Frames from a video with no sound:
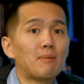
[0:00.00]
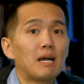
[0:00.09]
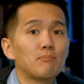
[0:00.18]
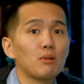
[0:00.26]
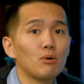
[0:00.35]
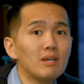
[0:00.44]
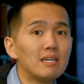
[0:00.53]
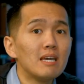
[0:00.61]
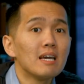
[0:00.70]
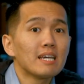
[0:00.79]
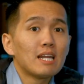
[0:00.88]
my
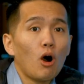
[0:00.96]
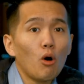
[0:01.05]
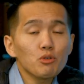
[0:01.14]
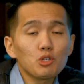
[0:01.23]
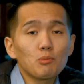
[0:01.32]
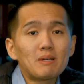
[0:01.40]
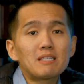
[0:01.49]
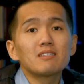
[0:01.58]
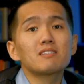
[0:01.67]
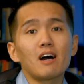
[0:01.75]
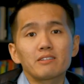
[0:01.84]
employee can also be
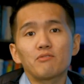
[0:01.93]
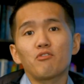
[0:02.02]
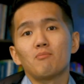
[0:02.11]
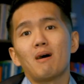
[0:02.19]
deducted from